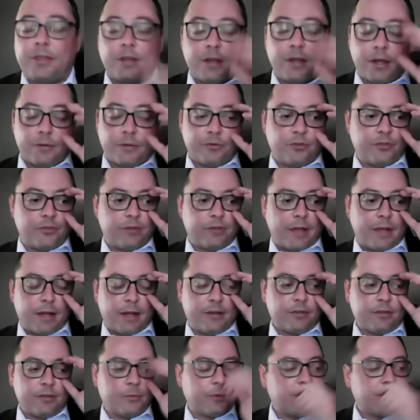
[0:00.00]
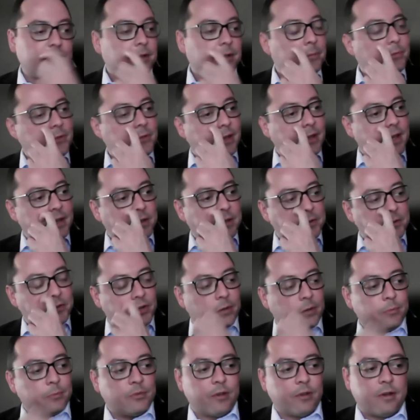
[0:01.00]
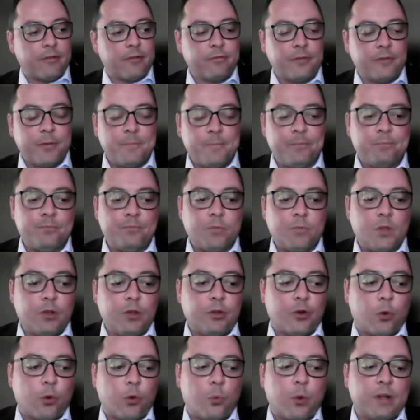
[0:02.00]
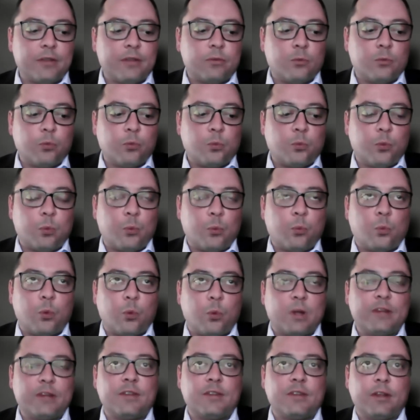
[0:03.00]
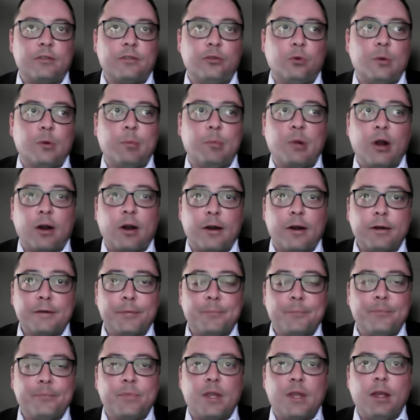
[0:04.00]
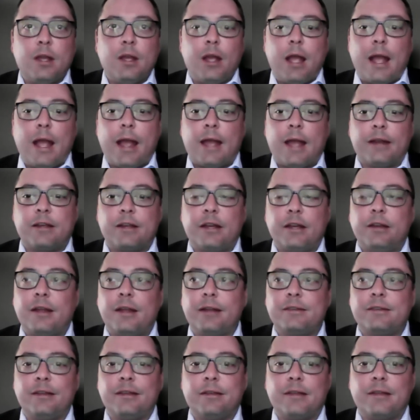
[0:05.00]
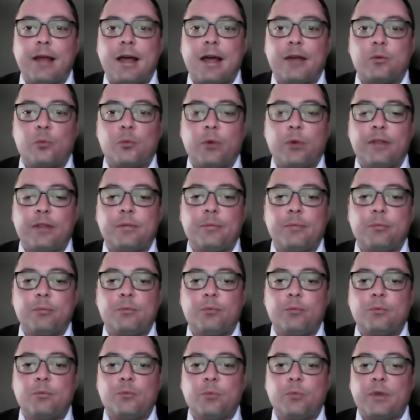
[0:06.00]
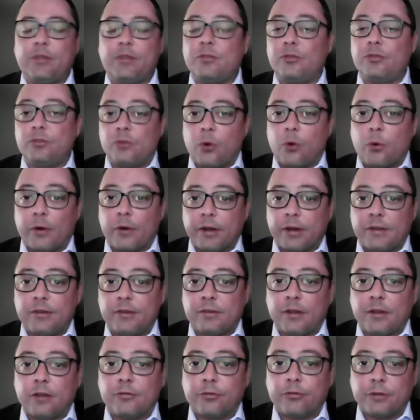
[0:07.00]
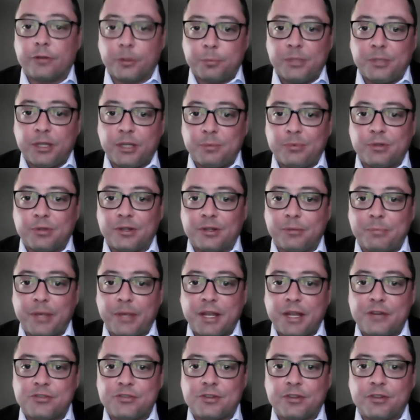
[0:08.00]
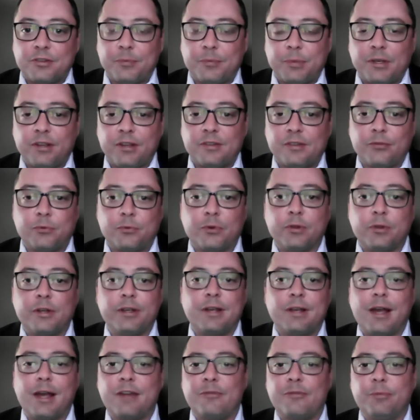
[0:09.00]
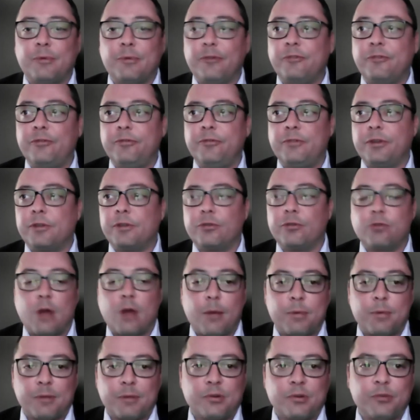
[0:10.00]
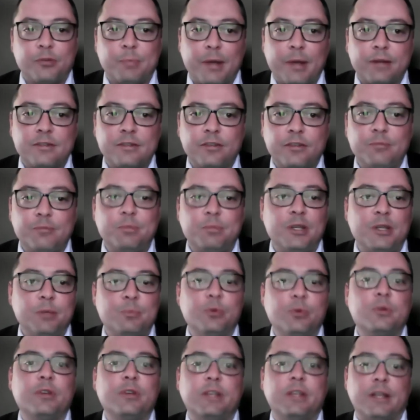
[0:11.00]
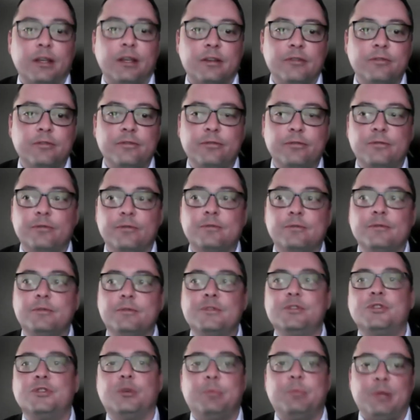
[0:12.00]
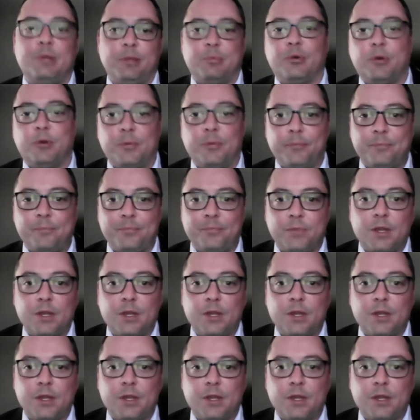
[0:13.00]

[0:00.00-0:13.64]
think I would just add to what Tim said in terms of, you know, what what sets you apart, and connecting that with with stories of real people and patients. Because we're looking at it from a philanthropic perspective, people give to people,